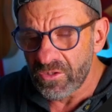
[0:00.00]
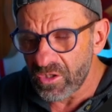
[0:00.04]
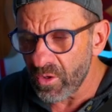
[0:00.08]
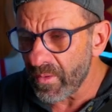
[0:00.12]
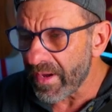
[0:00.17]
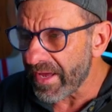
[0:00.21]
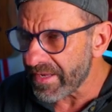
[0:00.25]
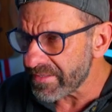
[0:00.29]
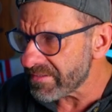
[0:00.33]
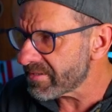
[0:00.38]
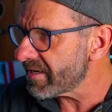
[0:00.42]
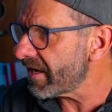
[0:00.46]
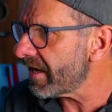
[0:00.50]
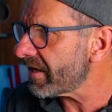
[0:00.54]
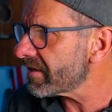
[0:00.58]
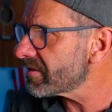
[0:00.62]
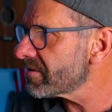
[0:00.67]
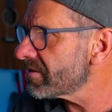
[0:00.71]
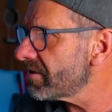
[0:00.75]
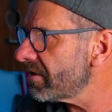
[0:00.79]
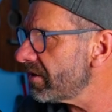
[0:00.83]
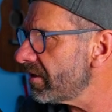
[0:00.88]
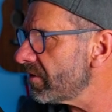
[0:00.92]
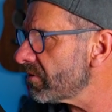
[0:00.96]
To add
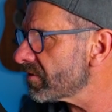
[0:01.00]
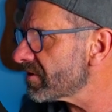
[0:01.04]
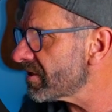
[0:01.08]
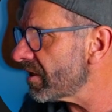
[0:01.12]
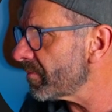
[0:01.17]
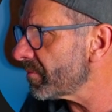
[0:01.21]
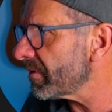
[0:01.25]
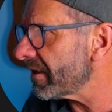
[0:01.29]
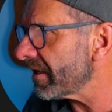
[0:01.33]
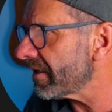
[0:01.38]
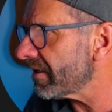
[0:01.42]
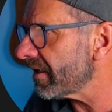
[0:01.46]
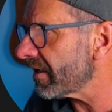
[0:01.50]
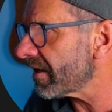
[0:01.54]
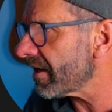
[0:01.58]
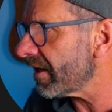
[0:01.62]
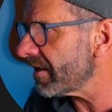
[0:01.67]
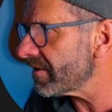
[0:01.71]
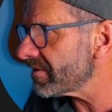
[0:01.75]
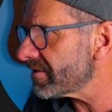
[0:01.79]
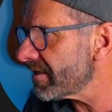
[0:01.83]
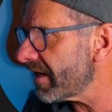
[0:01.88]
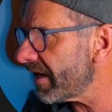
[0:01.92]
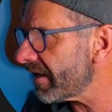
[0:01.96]
text, you simply click
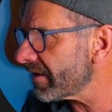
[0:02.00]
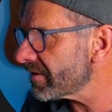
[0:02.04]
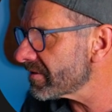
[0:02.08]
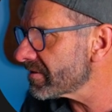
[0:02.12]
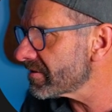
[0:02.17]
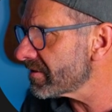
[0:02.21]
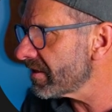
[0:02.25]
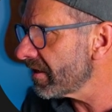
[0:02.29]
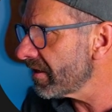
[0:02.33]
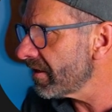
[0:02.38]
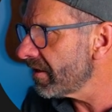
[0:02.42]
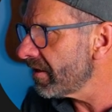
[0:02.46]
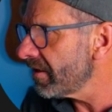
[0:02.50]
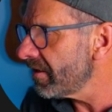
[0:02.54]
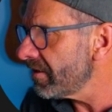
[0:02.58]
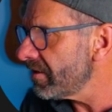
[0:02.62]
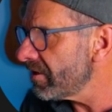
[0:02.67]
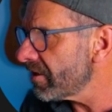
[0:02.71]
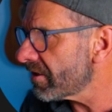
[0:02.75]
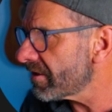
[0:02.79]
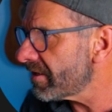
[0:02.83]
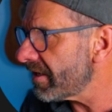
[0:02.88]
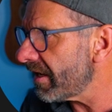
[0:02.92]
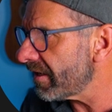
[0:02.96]
on text.
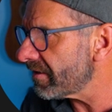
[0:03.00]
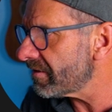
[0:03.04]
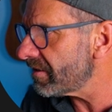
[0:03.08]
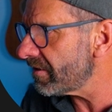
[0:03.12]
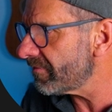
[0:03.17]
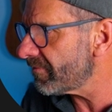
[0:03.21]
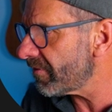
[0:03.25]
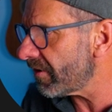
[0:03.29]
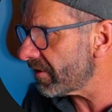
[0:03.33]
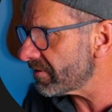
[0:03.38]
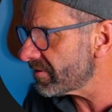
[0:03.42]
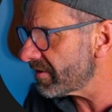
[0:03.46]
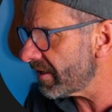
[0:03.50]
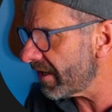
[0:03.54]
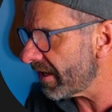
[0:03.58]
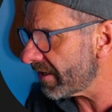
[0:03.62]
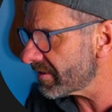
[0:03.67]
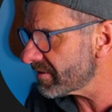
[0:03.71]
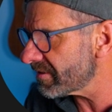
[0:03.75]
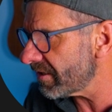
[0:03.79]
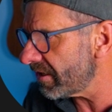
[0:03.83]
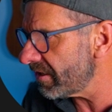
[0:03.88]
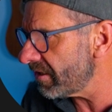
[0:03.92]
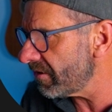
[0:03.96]
You can take default
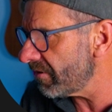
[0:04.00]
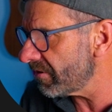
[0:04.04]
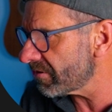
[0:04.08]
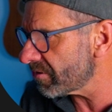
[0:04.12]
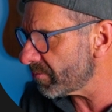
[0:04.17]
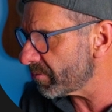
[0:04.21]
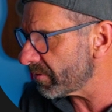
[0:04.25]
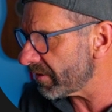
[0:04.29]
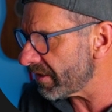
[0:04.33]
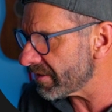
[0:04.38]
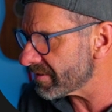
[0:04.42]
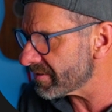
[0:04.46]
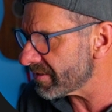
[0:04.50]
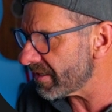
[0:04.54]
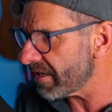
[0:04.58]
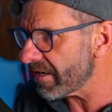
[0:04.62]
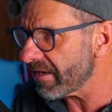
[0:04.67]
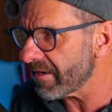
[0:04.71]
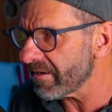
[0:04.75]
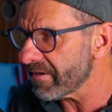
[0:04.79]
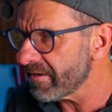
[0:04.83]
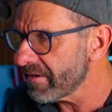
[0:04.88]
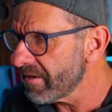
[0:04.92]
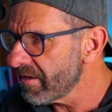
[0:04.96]
text and you hit the plus
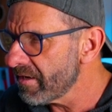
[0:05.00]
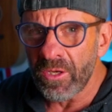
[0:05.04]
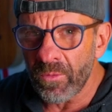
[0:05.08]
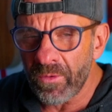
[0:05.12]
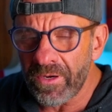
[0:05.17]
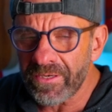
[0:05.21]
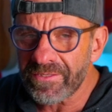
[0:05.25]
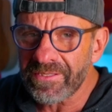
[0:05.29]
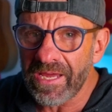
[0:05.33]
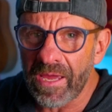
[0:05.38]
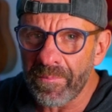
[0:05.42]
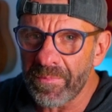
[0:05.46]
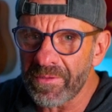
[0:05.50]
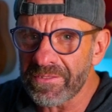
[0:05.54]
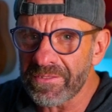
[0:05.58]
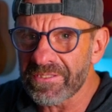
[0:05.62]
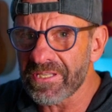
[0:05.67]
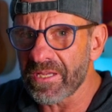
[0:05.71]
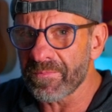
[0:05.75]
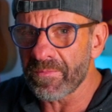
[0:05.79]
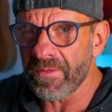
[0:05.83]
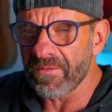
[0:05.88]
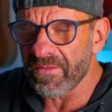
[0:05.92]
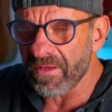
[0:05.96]
sign. You wanna type in
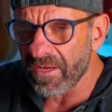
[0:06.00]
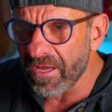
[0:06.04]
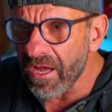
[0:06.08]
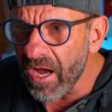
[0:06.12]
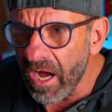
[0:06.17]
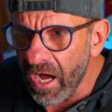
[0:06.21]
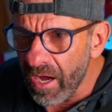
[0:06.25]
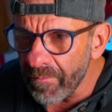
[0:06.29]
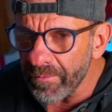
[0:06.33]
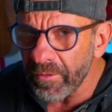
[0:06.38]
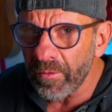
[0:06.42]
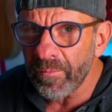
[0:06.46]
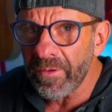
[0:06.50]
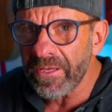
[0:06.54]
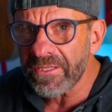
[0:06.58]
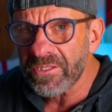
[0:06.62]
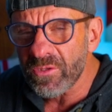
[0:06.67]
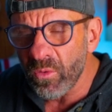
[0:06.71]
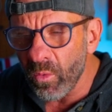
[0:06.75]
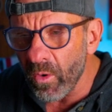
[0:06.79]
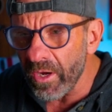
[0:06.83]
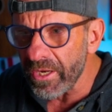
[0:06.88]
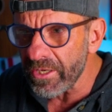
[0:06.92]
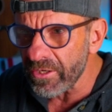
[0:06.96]
something that complements
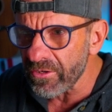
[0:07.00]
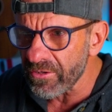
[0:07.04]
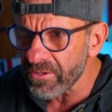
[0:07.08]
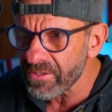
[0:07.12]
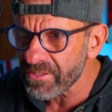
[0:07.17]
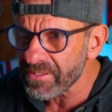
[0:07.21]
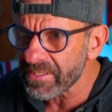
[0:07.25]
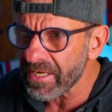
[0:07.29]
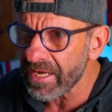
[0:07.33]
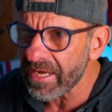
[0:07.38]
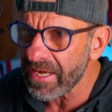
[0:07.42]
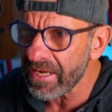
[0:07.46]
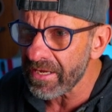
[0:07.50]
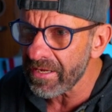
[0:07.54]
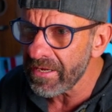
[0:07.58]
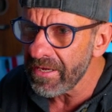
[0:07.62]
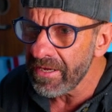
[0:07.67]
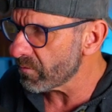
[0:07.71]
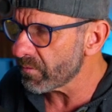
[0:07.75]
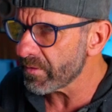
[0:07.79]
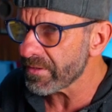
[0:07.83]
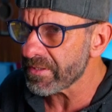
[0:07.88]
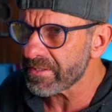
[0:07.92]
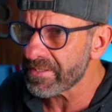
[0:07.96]
what you're saying.
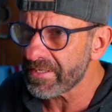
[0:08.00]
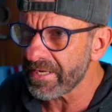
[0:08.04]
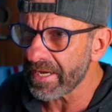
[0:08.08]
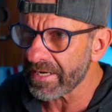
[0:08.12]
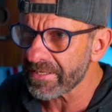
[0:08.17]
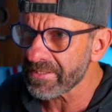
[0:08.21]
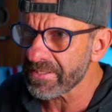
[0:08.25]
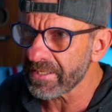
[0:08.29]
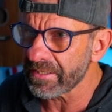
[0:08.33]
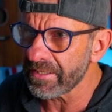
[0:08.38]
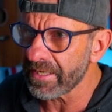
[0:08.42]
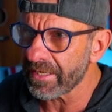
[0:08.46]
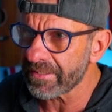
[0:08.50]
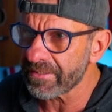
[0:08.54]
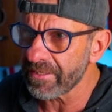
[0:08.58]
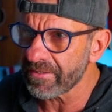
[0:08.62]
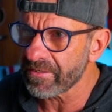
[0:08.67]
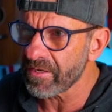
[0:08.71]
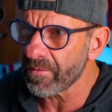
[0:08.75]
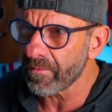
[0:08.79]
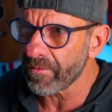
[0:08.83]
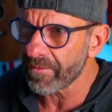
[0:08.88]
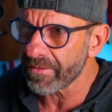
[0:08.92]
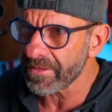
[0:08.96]
With the text selected,
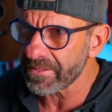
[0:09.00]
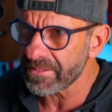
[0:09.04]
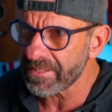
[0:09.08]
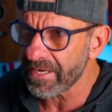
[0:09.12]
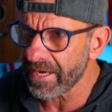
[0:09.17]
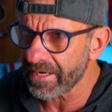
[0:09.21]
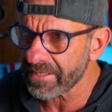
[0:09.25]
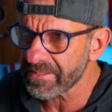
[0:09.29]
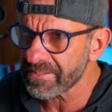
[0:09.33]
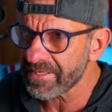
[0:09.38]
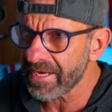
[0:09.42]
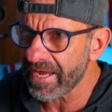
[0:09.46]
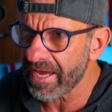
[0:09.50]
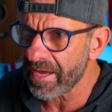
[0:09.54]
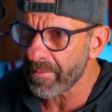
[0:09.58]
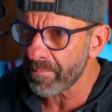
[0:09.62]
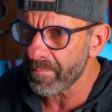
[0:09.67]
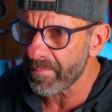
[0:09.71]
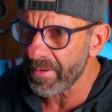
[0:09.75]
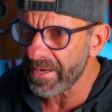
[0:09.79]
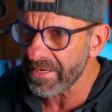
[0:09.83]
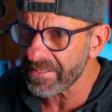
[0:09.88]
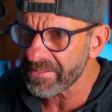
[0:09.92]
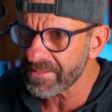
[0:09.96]
come over to the text tab,
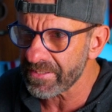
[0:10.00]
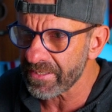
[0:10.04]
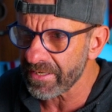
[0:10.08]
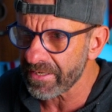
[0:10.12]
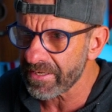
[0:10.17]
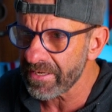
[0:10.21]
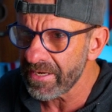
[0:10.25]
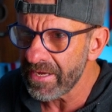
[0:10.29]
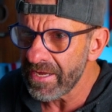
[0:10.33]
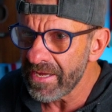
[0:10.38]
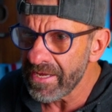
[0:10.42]
basic,